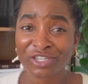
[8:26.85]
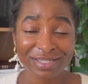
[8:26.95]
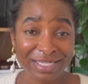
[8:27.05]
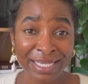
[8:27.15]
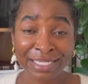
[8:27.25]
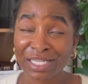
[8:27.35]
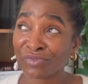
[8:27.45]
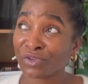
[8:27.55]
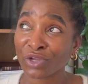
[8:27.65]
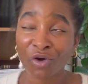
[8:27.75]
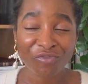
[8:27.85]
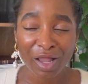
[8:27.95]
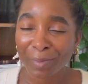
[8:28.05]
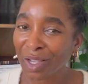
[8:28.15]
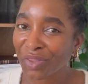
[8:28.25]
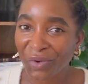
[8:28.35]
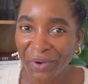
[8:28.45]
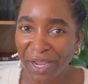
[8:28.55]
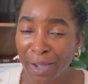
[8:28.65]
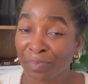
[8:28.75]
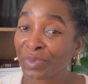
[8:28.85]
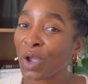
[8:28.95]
sis, if you don't follow me on the gram,